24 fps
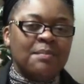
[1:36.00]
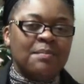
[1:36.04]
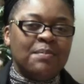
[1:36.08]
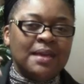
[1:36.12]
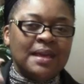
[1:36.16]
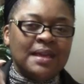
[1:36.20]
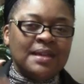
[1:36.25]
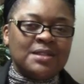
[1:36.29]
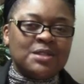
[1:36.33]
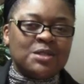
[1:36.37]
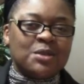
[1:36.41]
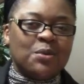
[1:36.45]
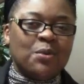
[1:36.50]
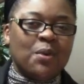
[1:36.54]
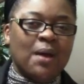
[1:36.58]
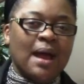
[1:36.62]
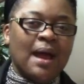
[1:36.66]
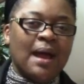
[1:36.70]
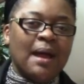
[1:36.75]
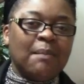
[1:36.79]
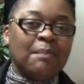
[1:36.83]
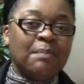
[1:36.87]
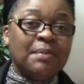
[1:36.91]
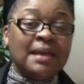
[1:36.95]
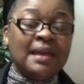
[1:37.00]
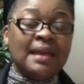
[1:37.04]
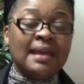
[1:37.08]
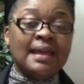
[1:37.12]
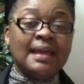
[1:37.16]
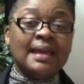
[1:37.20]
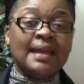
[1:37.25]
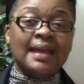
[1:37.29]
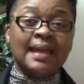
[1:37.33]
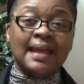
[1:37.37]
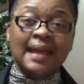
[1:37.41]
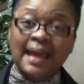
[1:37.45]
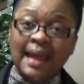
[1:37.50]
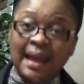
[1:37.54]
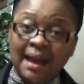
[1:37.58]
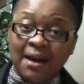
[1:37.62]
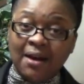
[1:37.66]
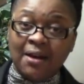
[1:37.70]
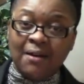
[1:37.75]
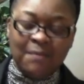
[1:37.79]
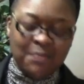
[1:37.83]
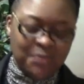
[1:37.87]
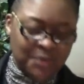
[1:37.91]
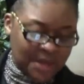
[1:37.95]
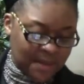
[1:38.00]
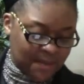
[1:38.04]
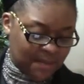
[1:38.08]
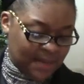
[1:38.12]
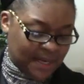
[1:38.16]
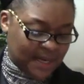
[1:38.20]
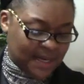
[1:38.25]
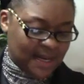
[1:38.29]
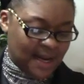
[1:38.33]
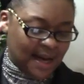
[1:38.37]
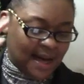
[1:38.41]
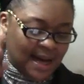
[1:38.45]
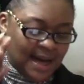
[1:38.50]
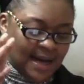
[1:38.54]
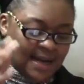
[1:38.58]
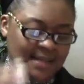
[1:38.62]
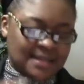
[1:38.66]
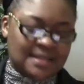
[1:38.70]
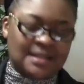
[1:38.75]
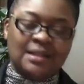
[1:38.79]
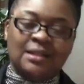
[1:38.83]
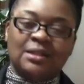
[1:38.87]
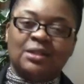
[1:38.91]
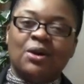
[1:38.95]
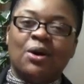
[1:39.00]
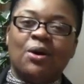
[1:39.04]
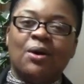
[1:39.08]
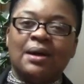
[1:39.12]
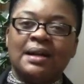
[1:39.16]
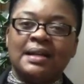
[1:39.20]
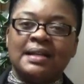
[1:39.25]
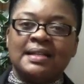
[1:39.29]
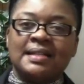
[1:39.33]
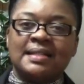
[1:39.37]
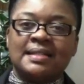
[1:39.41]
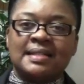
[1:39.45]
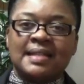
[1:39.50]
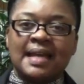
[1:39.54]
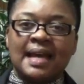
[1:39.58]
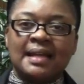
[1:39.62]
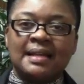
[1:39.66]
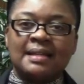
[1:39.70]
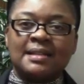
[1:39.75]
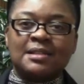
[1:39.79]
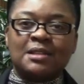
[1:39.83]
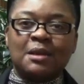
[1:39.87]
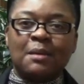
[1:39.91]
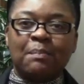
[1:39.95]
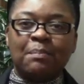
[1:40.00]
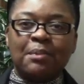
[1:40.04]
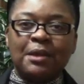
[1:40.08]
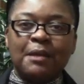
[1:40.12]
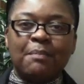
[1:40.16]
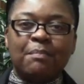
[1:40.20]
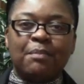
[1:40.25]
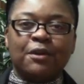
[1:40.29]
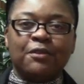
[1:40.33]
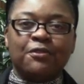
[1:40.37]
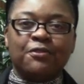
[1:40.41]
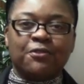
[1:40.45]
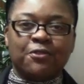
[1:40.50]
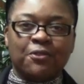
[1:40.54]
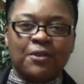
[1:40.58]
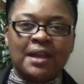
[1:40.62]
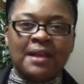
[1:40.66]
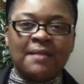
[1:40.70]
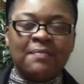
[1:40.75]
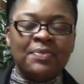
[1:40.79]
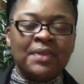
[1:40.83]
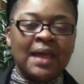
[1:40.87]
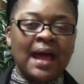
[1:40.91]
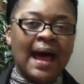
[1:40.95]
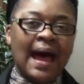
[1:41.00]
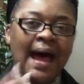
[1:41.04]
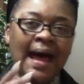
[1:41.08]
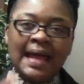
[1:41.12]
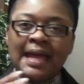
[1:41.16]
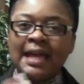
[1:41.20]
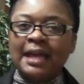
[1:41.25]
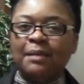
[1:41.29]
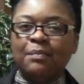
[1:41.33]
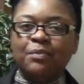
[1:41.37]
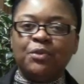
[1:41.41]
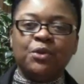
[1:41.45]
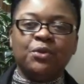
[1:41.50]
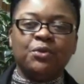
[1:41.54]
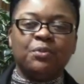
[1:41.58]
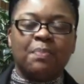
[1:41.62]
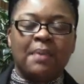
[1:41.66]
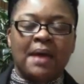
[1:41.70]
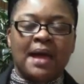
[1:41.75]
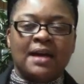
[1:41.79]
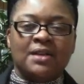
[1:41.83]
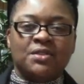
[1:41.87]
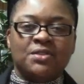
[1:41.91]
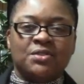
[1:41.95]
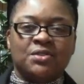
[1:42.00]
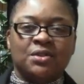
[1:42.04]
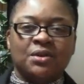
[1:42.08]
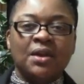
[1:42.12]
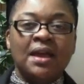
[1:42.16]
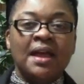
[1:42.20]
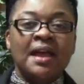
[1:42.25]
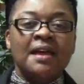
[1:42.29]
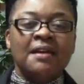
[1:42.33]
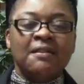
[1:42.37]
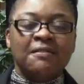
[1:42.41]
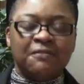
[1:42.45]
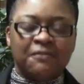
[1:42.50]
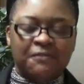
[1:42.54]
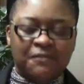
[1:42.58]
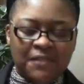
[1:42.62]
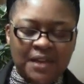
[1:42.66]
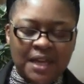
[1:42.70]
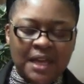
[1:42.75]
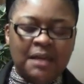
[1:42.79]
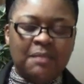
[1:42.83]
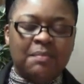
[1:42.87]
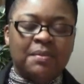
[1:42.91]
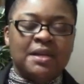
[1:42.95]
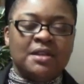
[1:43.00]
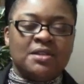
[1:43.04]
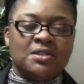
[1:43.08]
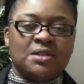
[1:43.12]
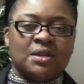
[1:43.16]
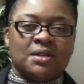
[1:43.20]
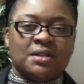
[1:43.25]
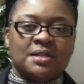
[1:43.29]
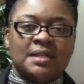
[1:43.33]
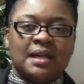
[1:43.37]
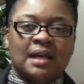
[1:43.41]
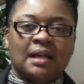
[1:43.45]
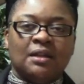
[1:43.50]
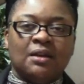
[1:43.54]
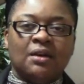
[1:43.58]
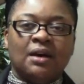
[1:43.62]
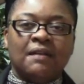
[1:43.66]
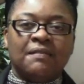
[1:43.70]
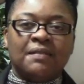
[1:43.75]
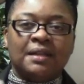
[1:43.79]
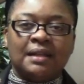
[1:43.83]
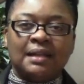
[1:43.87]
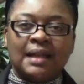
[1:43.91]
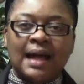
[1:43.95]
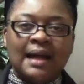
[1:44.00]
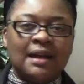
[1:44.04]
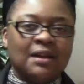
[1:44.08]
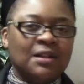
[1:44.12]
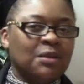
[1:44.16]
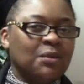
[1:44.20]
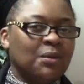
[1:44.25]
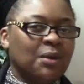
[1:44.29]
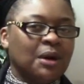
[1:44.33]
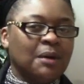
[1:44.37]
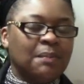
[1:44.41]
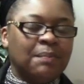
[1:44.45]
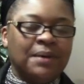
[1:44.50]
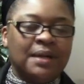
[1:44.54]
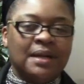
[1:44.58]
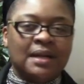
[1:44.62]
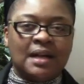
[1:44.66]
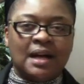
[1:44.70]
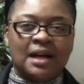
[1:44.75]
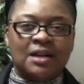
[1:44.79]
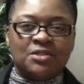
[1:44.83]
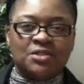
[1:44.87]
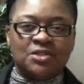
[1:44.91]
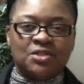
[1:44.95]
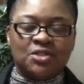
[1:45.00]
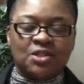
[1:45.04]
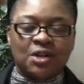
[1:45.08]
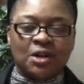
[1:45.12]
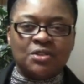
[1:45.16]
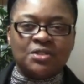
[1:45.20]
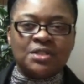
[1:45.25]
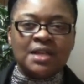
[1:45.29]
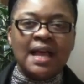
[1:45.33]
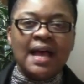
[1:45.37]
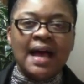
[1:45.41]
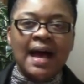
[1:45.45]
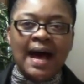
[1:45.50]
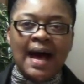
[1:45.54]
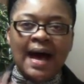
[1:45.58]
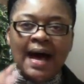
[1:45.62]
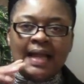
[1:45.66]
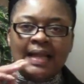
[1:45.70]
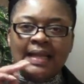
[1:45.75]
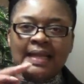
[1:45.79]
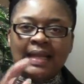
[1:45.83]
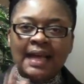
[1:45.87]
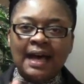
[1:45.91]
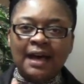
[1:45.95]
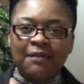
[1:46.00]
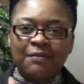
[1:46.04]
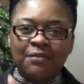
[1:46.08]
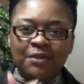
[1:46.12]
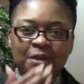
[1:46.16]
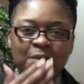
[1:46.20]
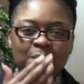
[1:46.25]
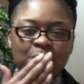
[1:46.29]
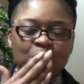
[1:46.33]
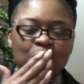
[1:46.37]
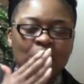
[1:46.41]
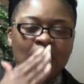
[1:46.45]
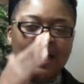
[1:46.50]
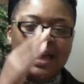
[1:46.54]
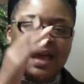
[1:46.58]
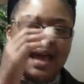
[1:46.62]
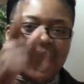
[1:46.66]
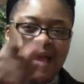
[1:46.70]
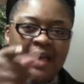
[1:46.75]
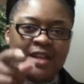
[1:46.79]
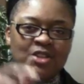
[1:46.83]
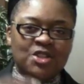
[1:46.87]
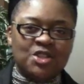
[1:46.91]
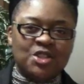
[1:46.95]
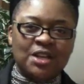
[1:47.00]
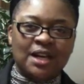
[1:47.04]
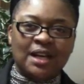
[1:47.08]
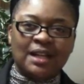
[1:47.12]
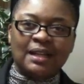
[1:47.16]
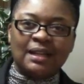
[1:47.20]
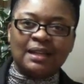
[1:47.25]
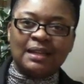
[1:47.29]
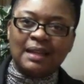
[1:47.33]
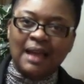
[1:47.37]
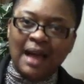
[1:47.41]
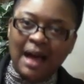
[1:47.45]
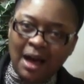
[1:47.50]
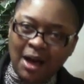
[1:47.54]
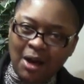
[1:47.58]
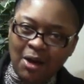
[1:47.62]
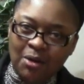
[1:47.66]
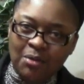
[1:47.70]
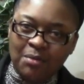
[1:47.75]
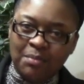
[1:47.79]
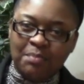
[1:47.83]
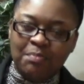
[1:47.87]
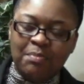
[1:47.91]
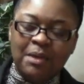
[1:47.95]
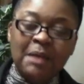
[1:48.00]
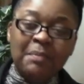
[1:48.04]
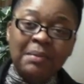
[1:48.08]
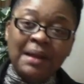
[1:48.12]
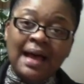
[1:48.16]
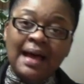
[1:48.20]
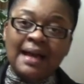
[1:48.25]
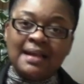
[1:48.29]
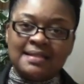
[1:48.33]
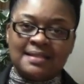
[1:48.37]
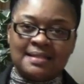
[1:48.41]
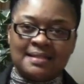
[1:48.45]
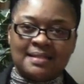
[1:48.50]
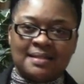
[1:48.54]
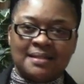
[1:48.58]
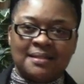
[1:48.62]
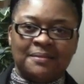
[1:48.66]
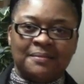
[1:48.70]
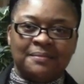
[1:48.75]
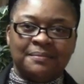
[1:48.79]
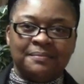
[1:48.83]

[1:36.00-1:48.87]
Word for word: Be square, be here, because the Lord is setting some people free. I am youth pastor V. Sotelo of the Light of the World Pentecostal Church. I love you and shalom. Be blessed.